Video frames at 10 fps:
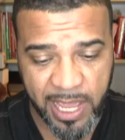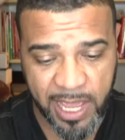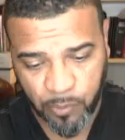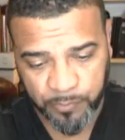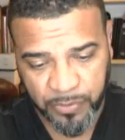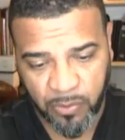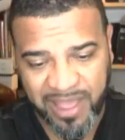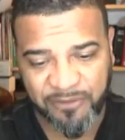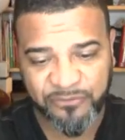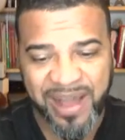So
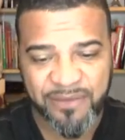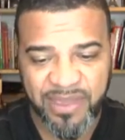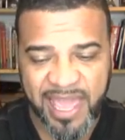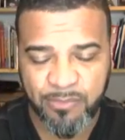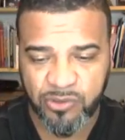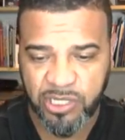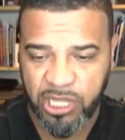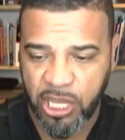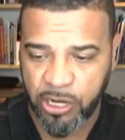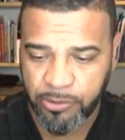we have 5 cables in
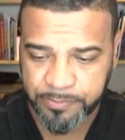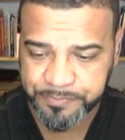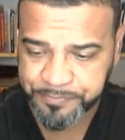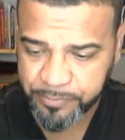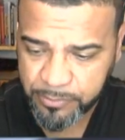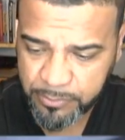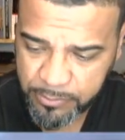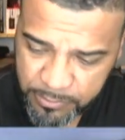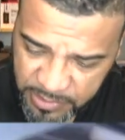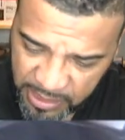here,
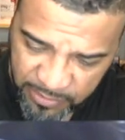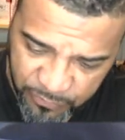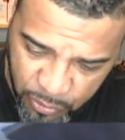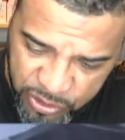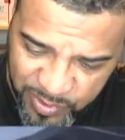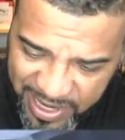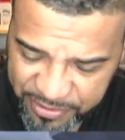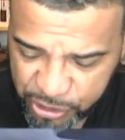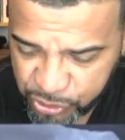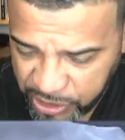and of course we have
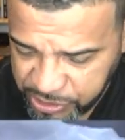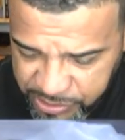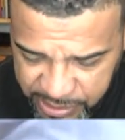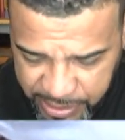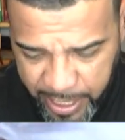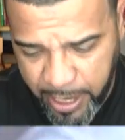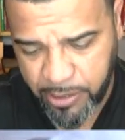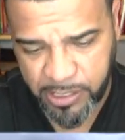the instructions in there.